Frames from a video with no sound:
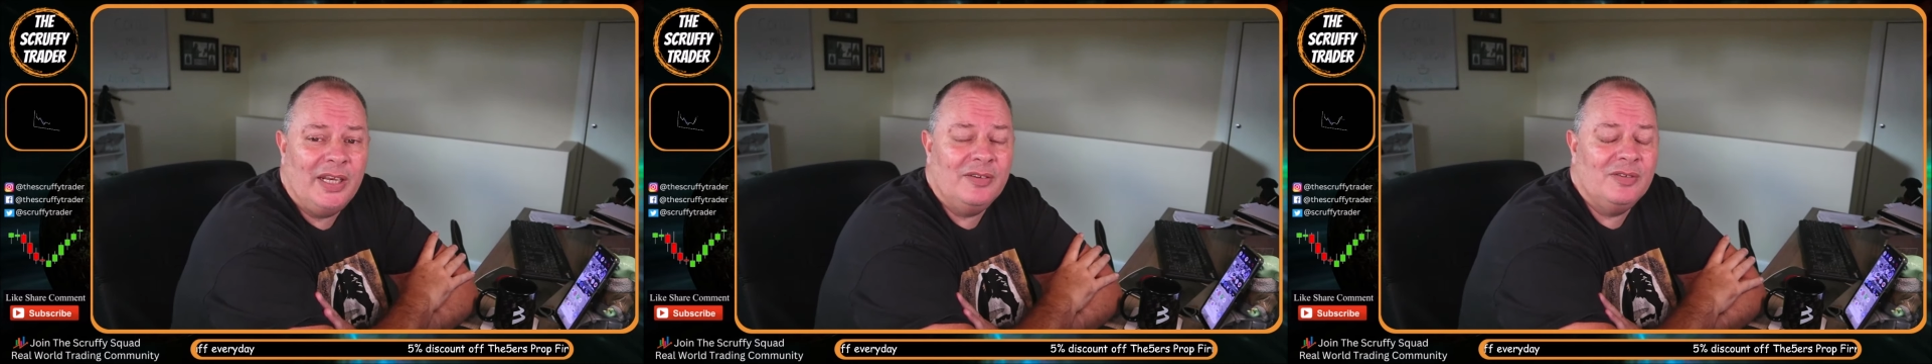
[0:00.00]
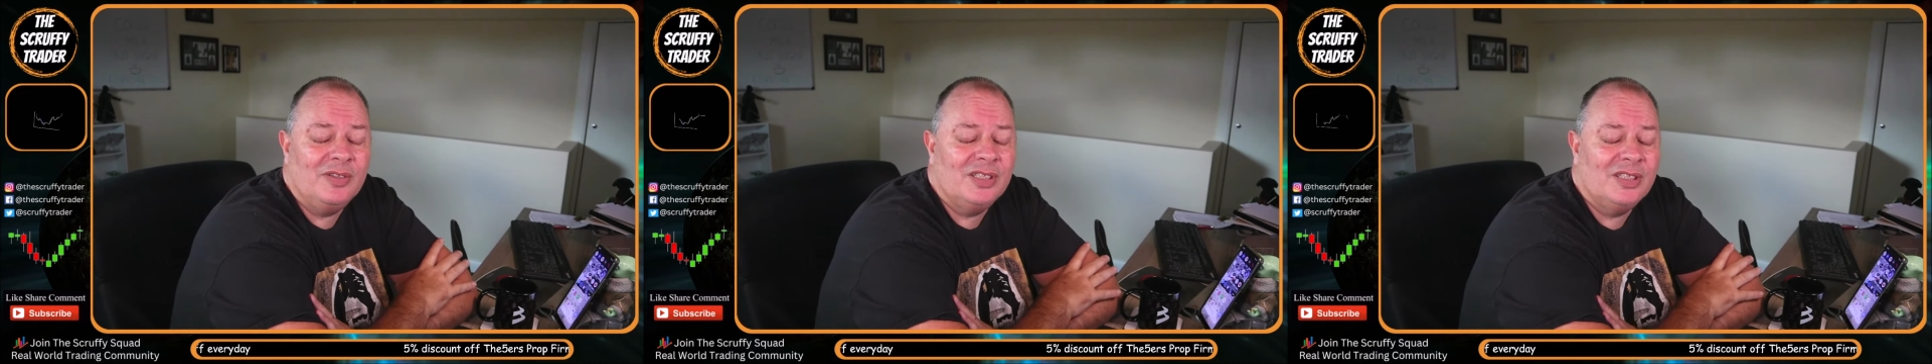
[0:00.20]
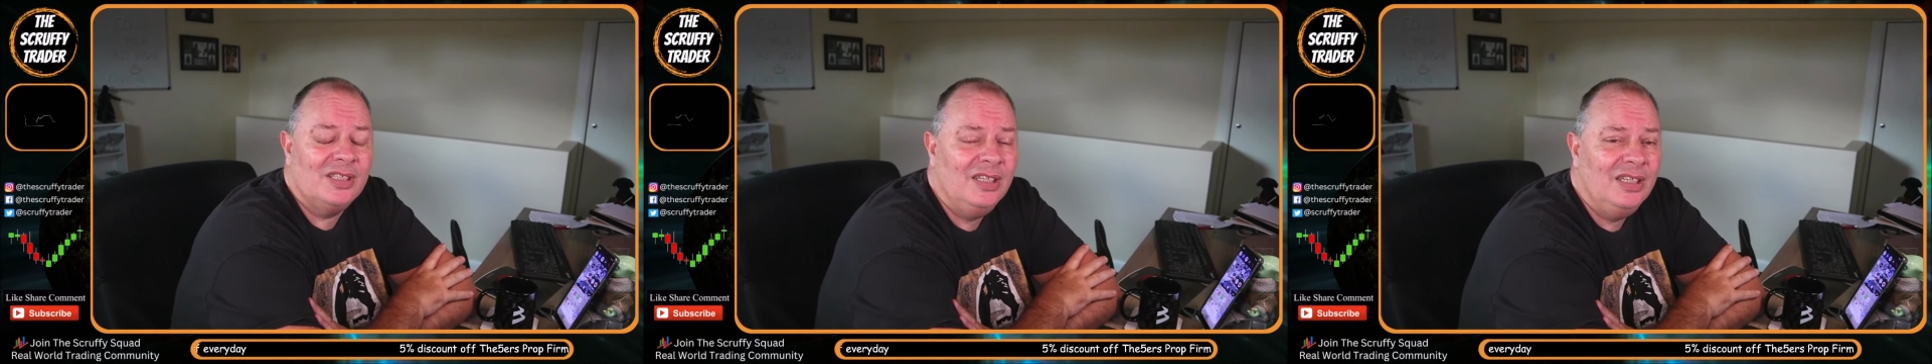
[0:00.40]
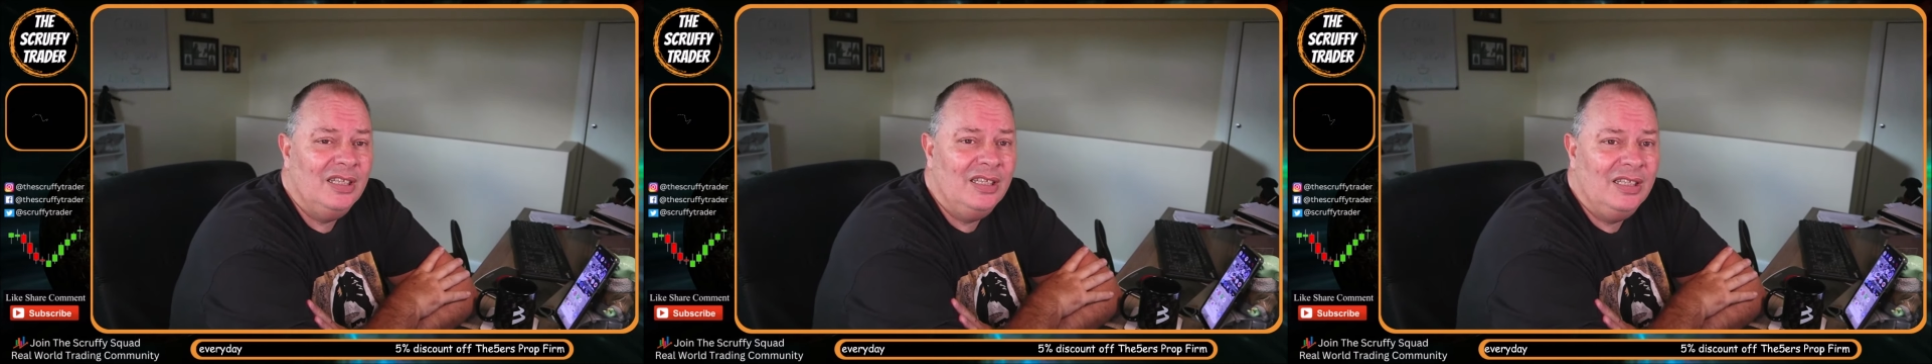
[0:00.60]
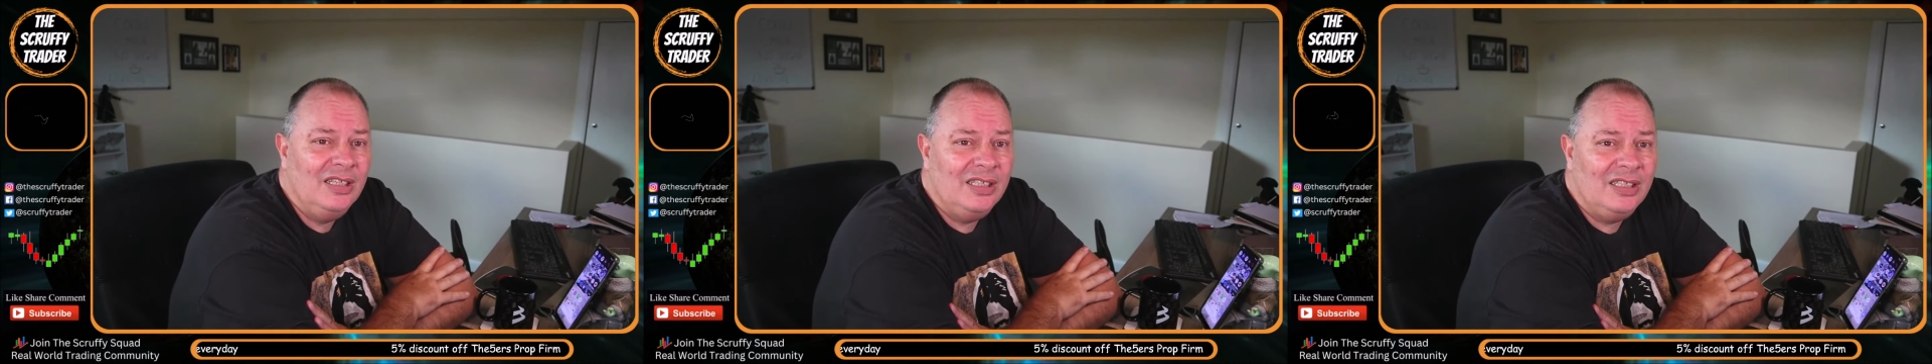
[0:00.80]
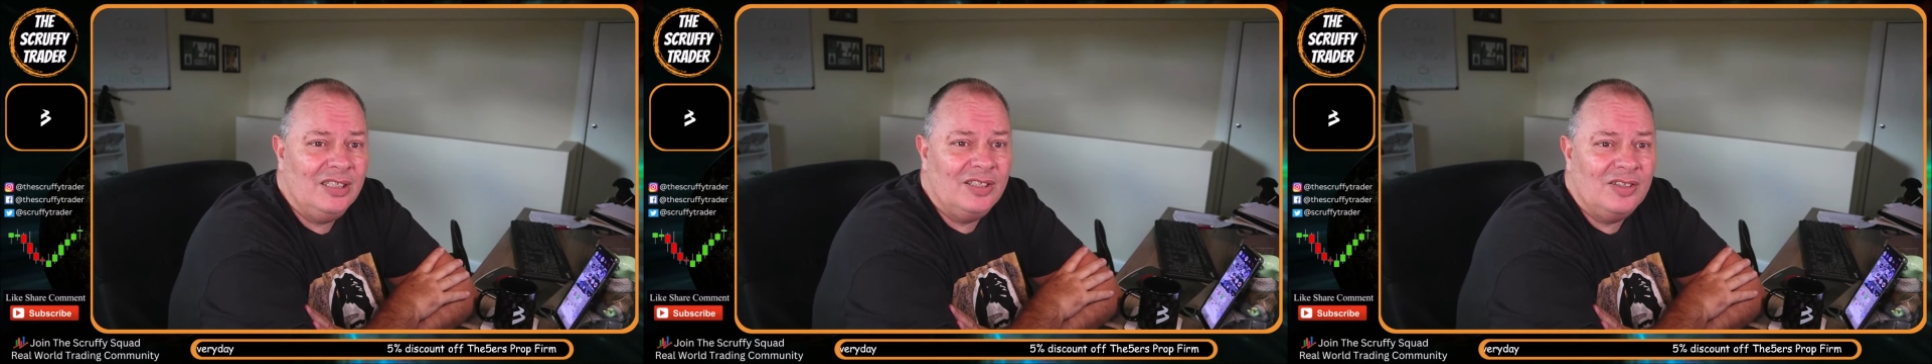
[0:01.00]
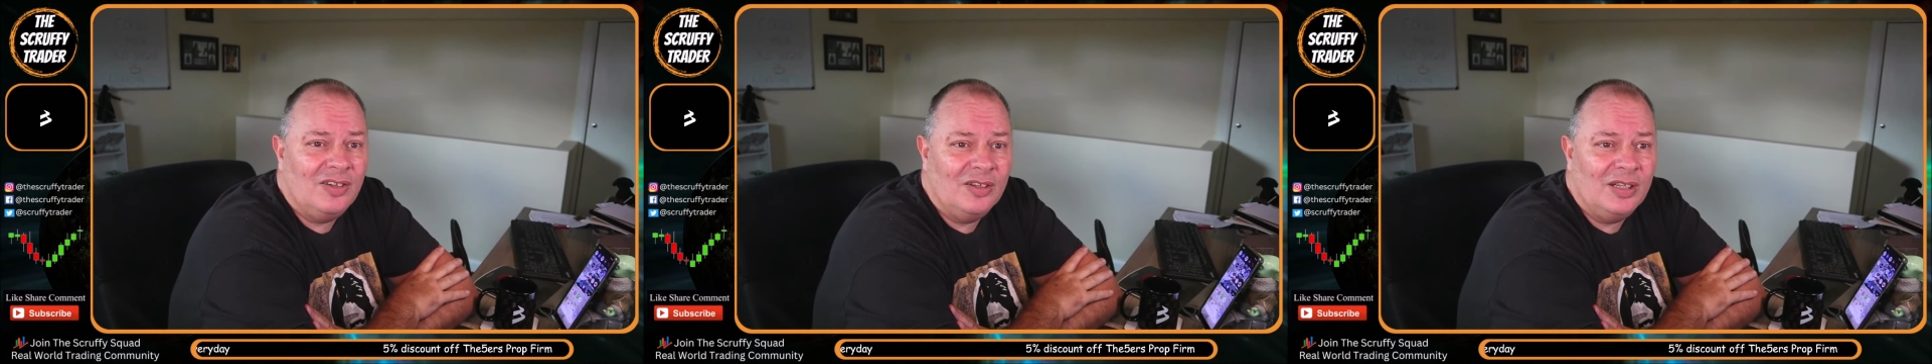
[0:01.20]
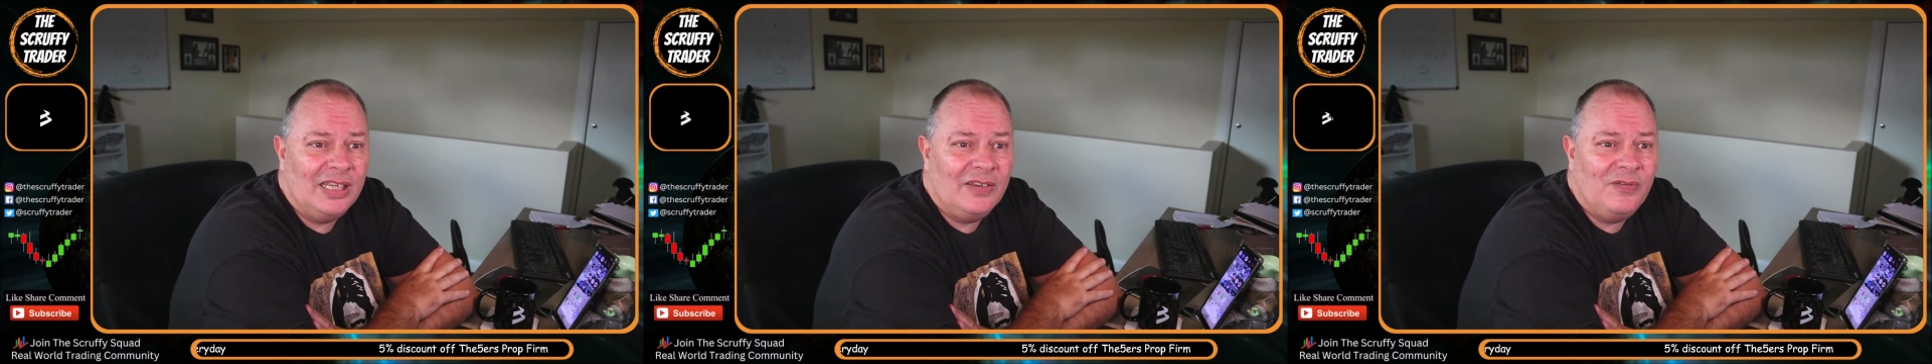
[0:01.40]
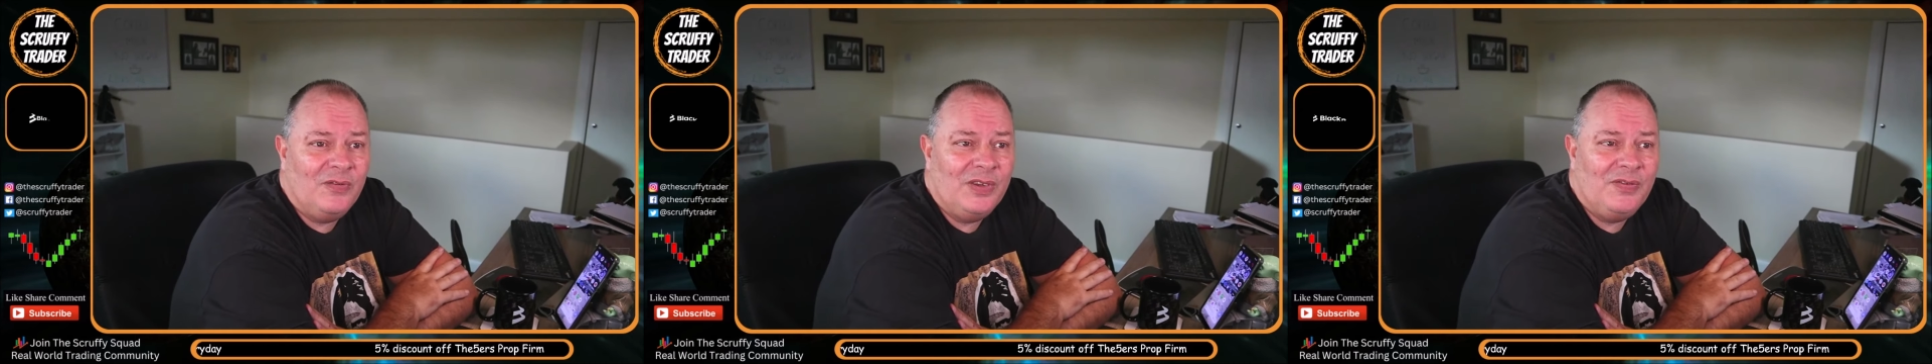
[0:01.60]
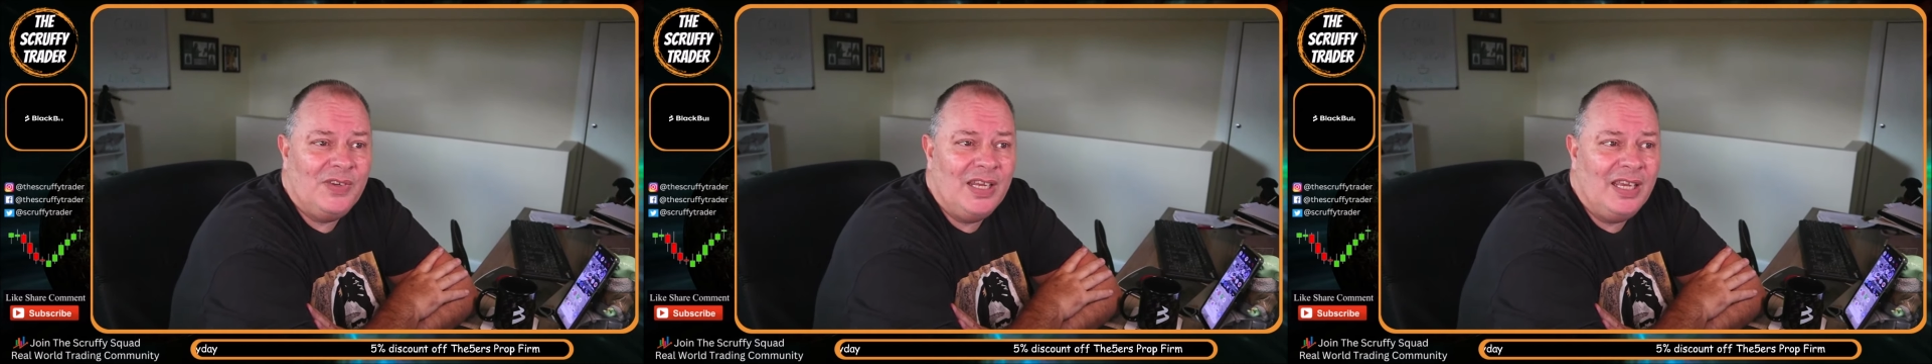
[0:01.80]
It was, you're talking like
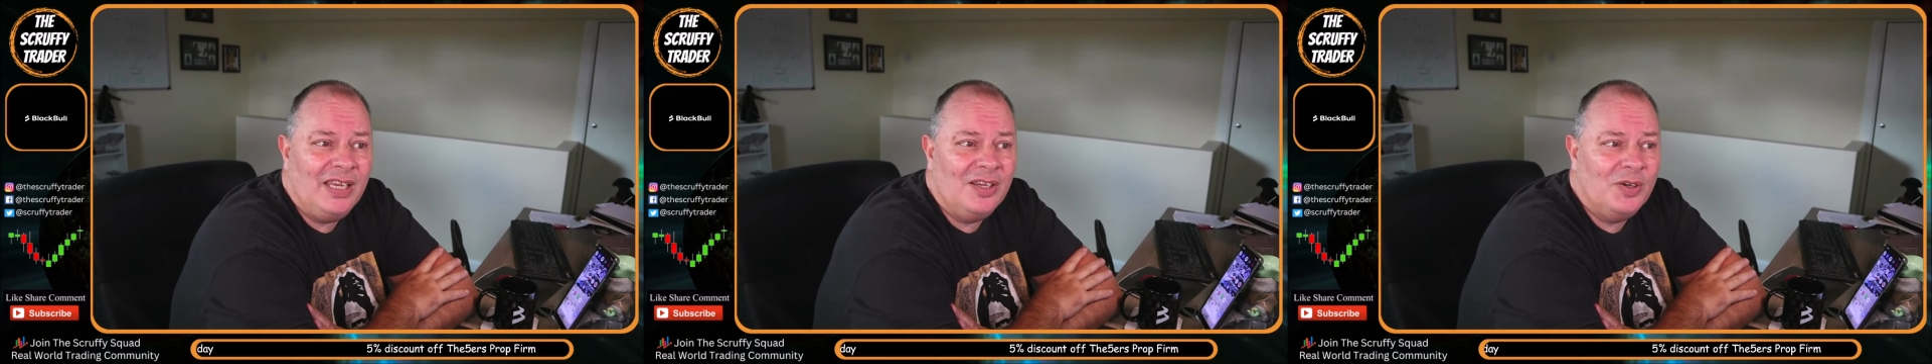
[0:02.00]
15